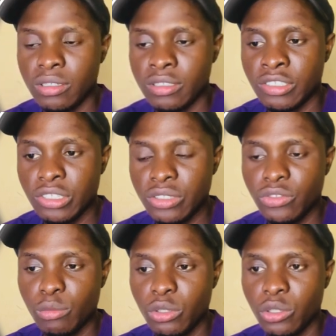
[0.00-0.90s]
straight
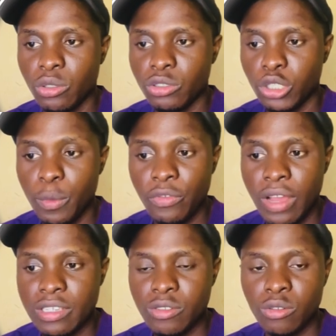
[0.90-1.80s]
from your
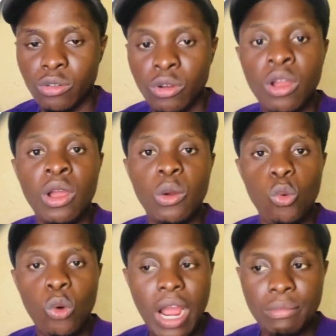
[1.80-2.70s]
Shopify store.
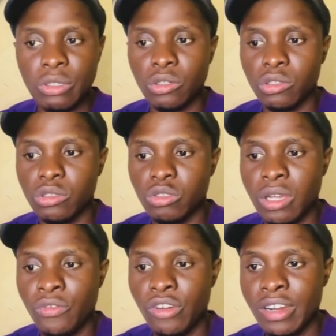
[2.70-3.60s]
Why? Because you
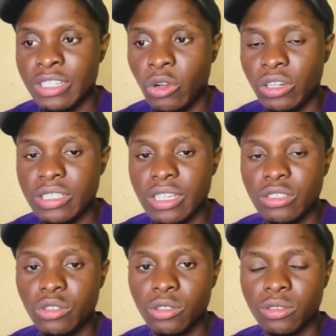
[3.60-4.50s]
have already
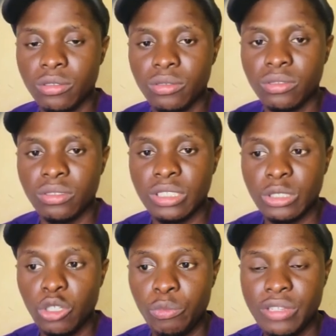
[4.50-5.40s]
connected your
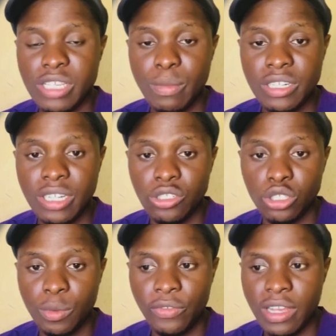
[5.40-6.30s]
TikTok business manager to your
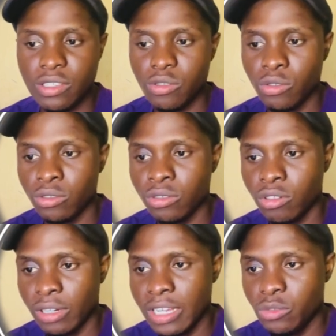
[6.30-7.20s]
Shopify store,
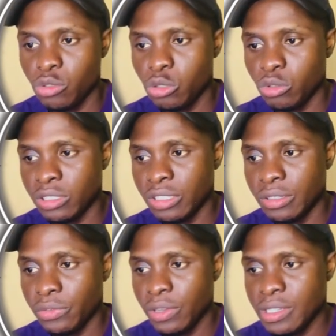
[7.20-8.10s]
right? Which we did
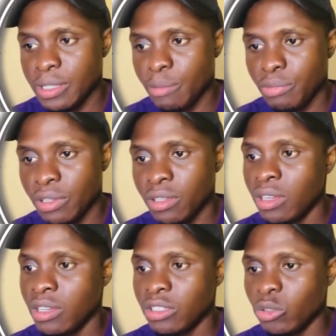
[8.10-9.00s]
in the first step here.
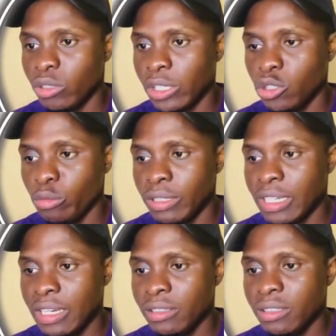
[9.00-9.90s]
So you can
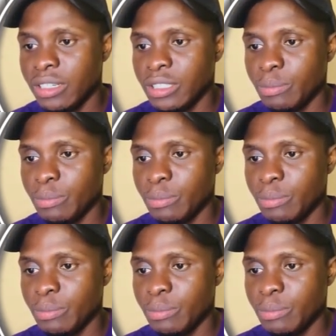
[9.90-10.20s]
automatically create